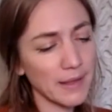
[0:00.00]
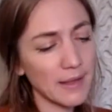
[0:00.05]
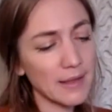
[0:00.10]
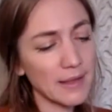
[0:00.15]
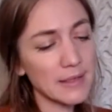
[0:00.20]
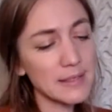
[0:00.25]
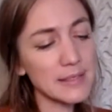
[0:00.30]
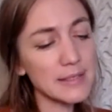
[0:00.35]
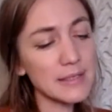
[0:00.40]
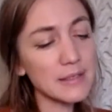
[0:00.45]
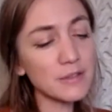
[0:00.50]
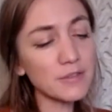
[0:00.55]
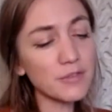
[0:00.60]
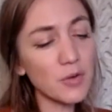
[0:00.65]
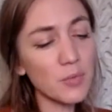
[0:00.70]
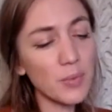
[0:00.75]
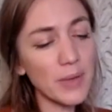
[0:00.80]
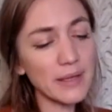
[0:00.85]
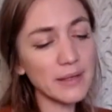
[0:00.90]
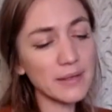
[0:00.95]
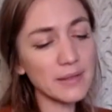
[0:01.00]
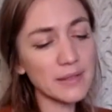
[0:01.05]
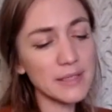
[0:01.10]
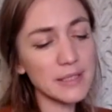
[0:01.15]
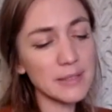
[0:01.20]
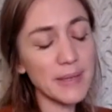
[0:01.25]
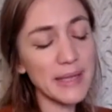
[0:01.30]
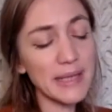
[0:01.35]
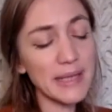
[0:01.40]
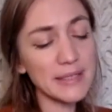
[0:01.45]
Silver Wheel
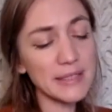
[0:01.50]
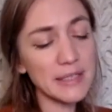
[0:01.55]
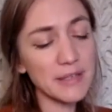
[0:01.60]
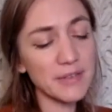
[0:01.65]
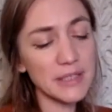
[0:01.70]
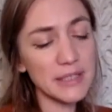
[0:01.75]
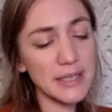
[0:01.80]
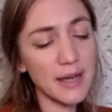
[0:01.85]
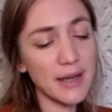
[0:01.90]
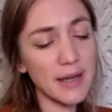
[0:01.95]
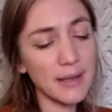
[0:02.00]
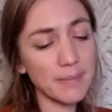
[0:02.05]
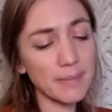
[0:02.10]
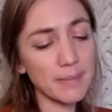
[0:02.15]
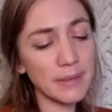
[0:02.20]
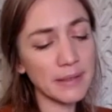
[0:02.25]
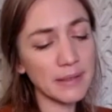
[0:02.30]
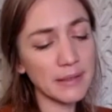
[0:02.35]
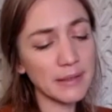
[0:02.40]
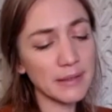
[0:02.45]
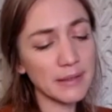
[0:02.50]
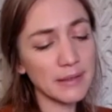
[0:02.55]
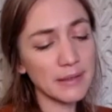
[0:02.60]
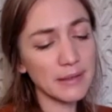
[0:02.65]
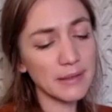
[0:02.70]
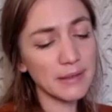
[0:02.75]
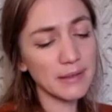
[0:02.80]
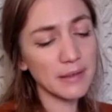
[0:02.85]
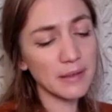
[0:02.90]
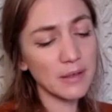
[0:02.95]
speaks of a time
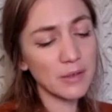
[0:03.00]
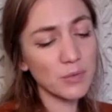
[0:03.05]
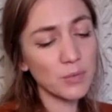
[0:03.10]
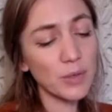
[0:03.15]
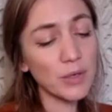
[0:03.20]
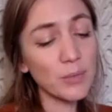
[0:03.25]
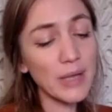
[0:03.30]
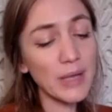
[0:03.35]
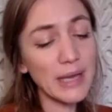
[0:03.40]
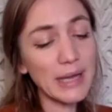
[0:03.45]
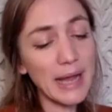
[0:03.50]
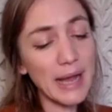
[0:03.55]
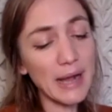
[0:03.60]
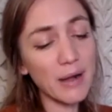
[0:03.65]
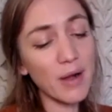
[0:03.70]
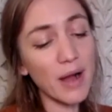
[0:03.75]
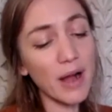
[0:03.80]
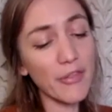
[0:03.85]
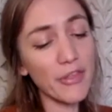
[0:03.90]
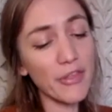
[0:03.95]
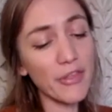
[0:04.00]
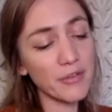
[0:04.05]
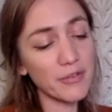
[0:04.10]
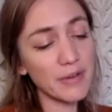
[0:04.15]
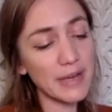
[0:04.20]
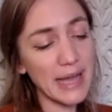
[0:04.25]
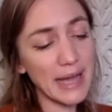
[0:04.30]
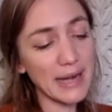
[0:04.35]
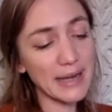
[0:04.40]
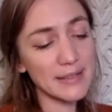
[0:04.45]
when we allow other
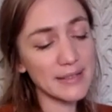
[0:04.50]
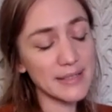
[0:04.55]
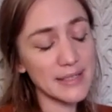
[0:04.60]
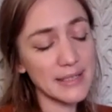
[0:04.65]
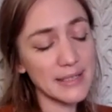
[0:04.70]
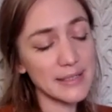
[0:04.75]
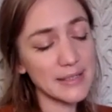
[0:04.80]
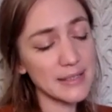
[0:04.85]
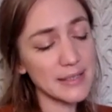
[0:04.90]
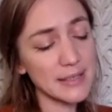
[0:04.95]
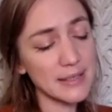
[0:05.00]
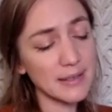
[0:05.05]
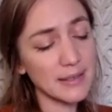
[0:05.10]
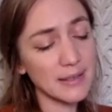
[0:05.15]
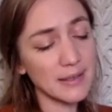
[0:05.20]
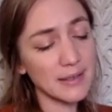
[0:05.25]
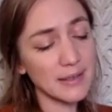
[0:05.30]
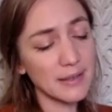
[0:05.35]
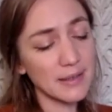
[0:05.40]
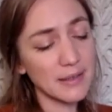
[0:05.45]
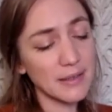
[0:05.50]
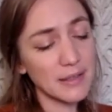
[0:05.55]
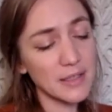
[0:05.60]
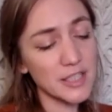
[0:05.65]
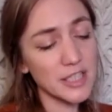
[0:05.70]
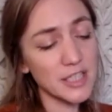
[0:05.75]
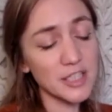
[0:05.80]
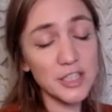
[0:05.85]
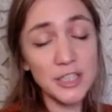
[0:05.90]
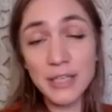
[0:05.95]
realities
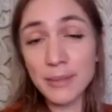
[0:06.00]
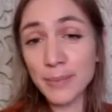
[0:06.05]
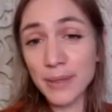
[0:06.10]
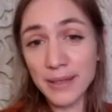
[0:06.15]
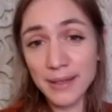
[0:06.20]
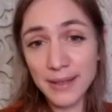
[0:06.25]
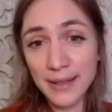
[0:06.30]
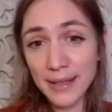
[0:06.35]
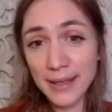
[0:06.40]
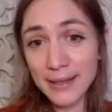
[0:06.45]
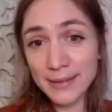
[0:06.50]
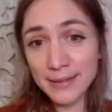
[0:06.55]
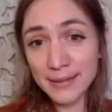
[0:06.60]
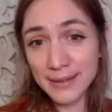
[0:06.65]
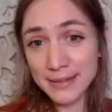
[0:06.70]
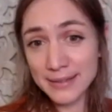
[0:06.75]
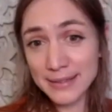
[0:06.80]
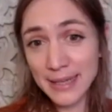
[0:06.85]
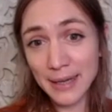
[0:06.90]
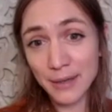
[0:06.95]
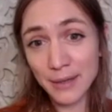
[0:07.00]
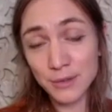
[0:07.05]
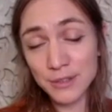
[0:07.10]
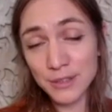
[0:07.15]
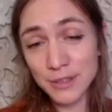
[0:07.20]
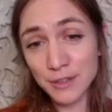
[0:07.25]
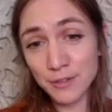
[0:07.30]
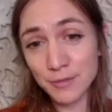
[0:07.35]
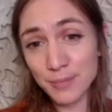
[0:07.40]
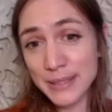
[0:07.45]
to shimmer in and out
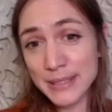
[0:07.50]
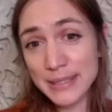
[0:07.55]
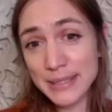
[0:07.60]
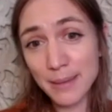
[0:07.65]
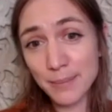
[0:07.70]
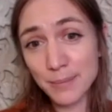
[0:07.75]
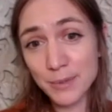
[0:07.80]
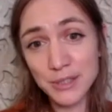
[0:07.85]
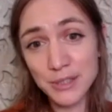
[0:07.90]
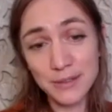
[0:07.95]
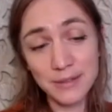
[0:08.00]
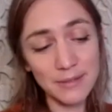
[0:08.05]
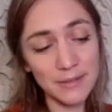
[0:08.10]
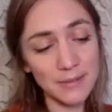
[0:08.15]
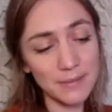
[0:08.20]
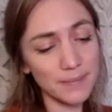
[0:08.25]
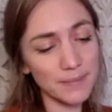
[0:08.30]
of perception.